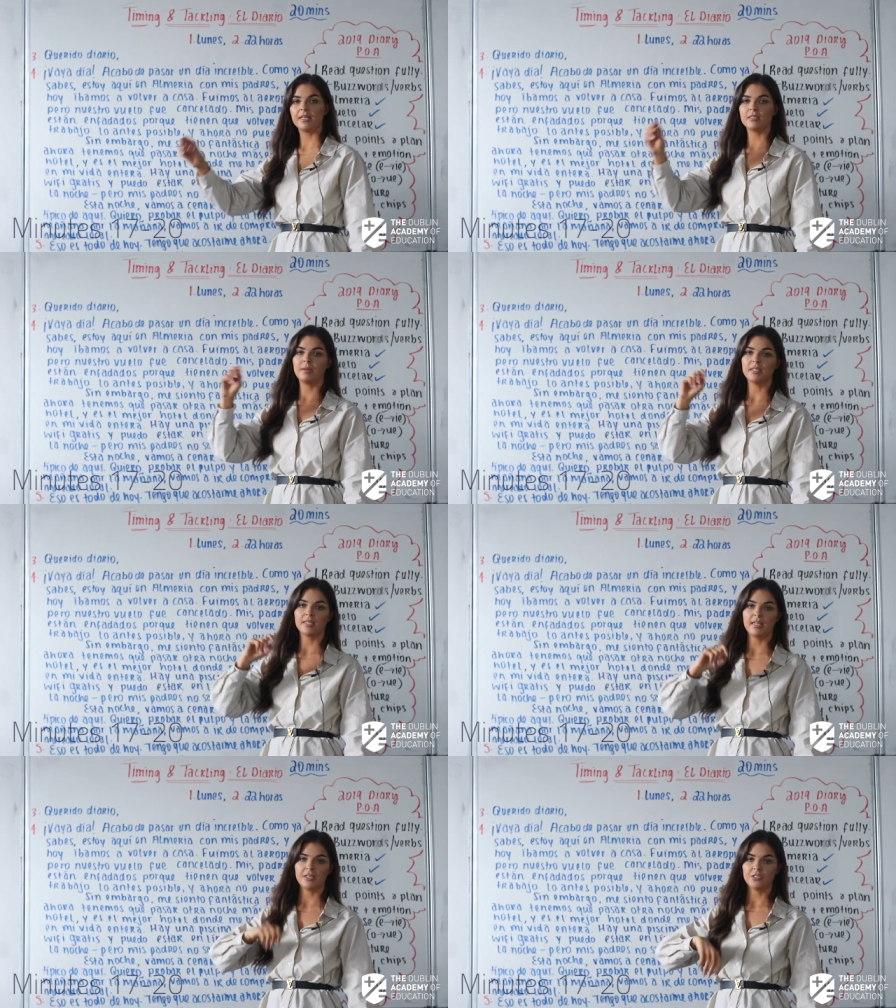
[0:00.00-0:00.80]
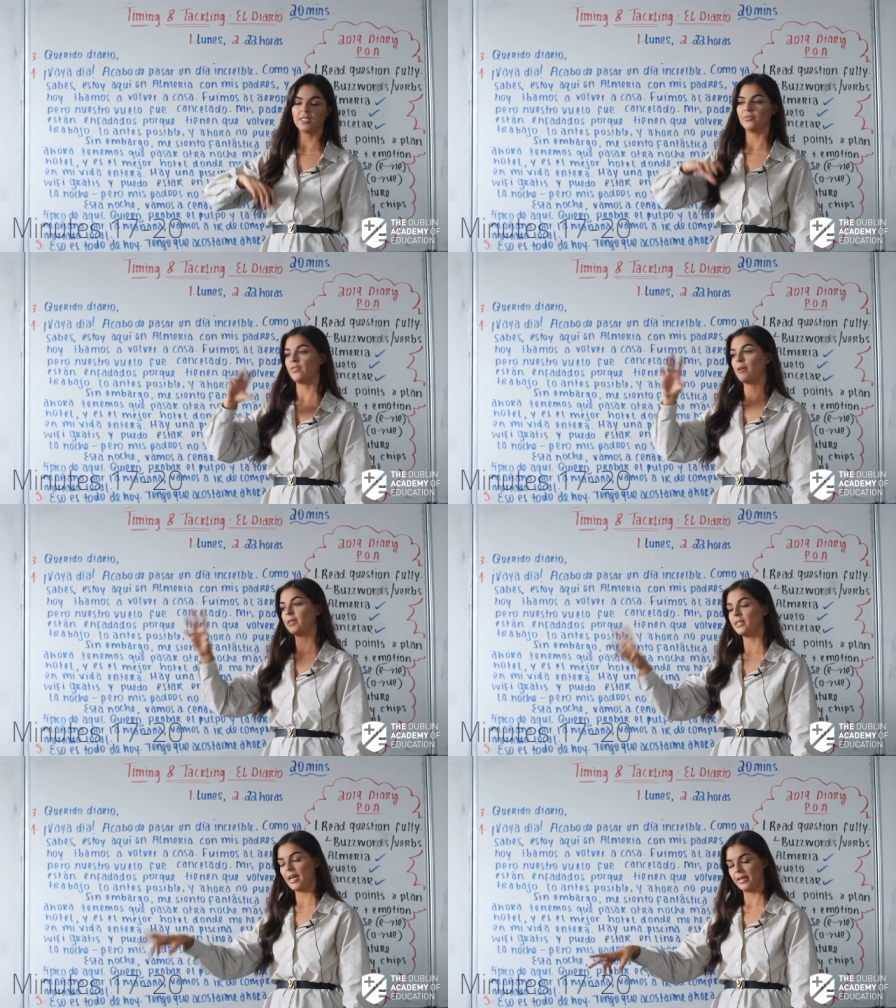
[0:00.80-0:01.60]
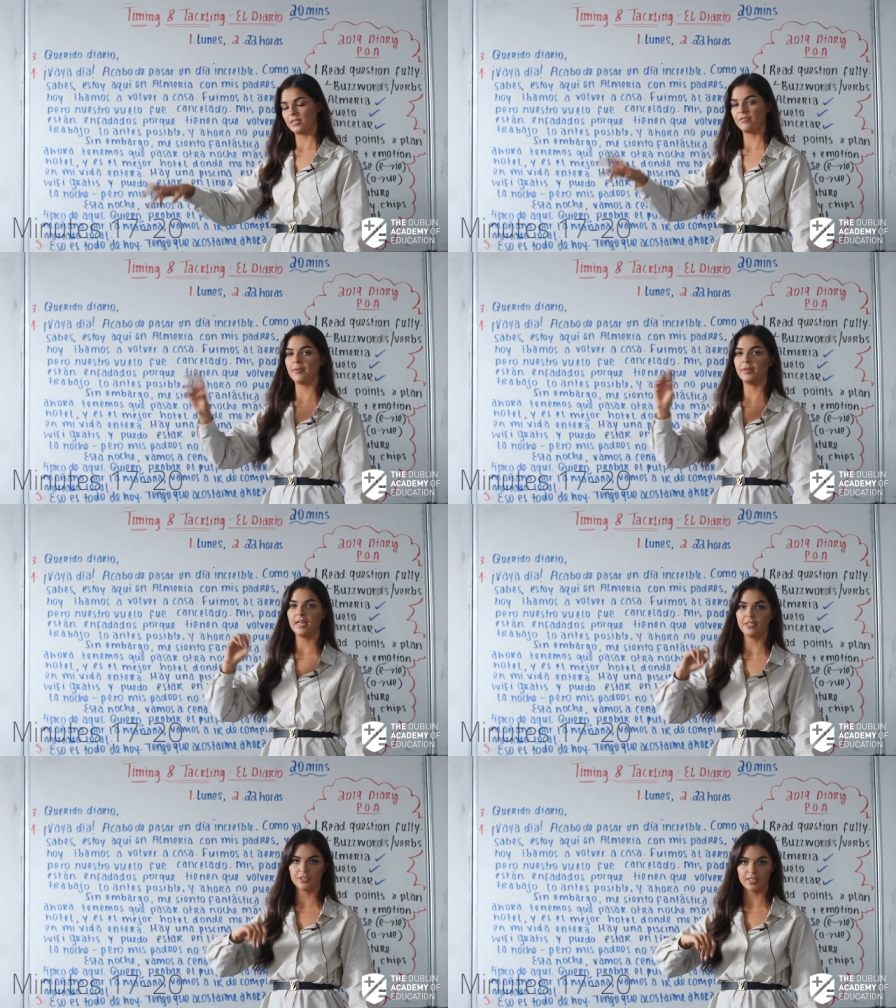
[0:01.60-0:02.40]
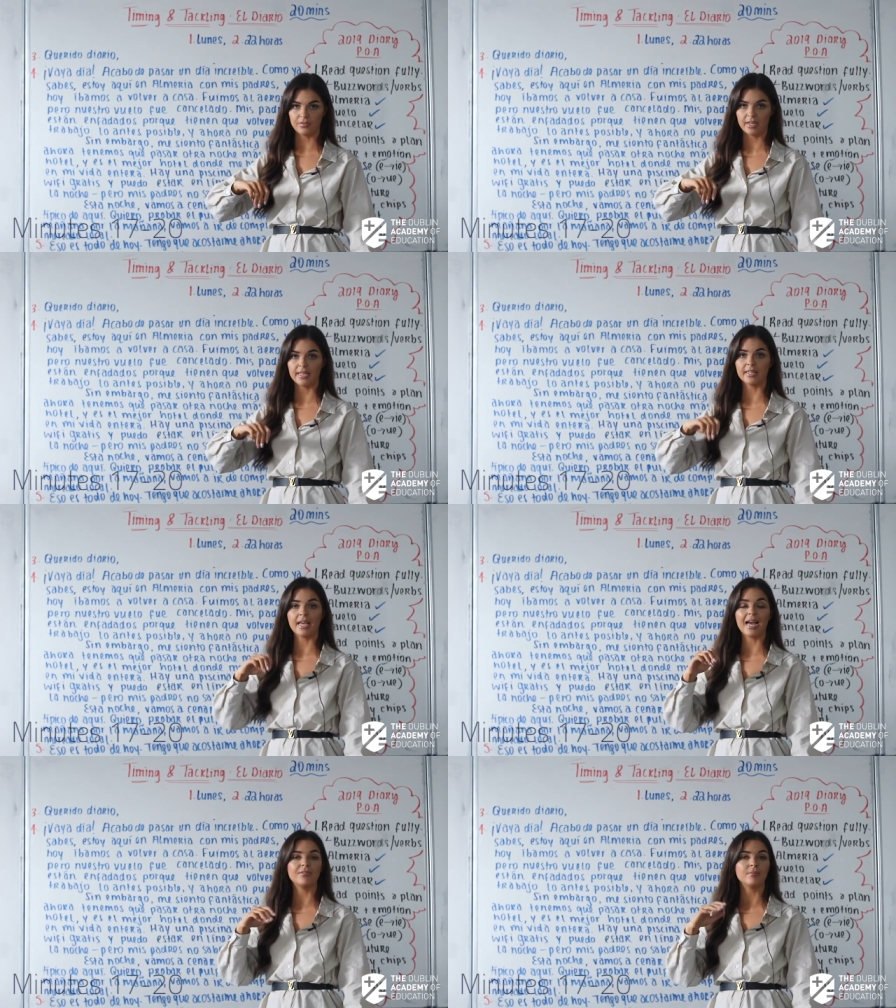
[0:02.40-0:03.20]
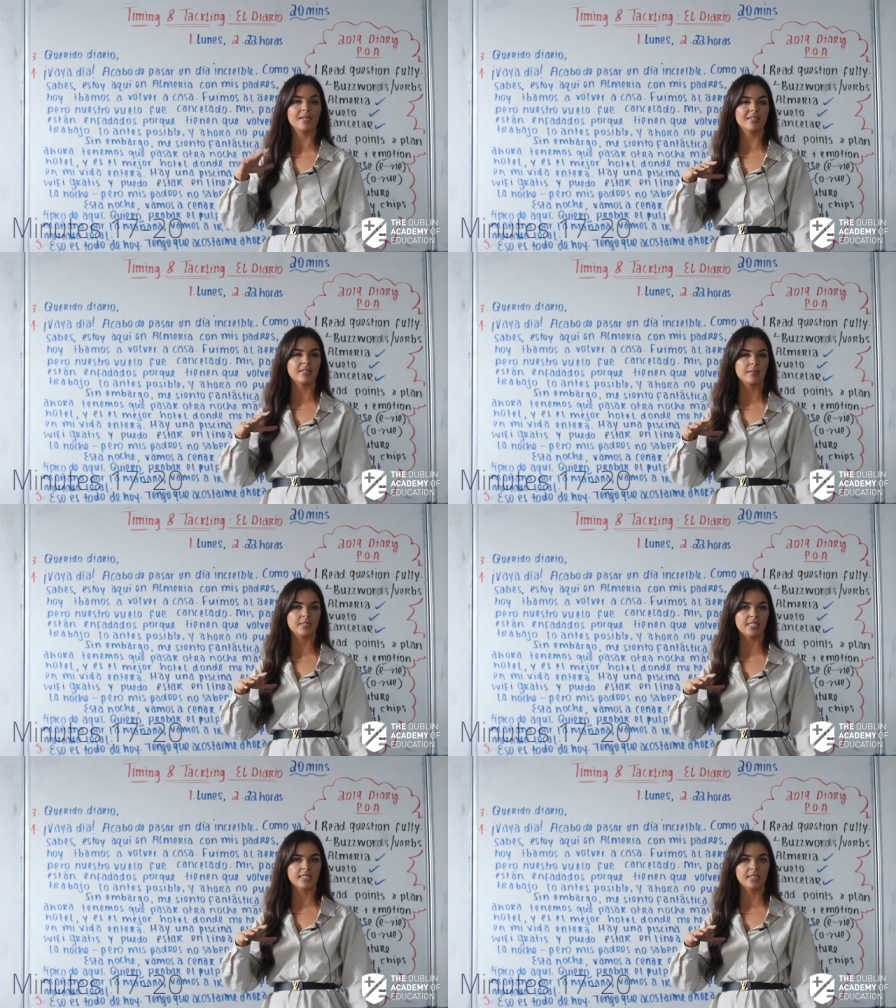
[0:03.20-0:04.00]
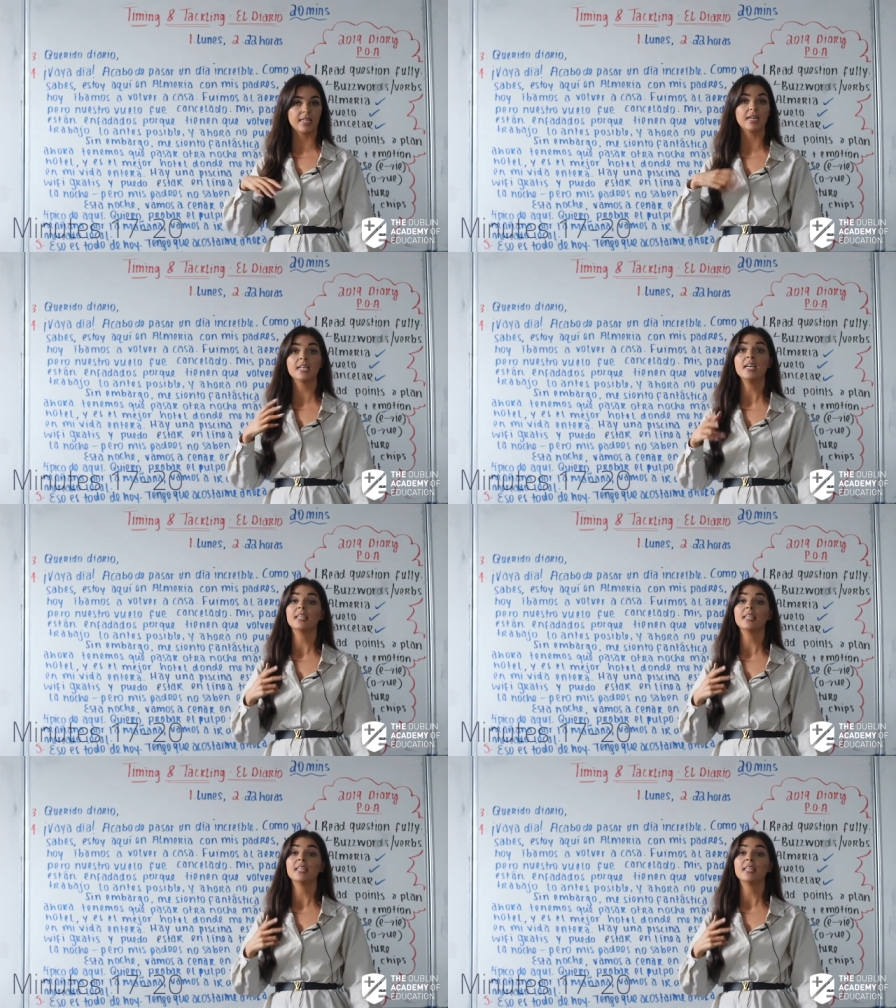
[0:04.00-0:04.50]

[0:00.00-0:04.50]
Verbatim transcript: has a masculine adjective, a feminine noun has a feminine adjective, okay, that I haven't made silly mistakes like that,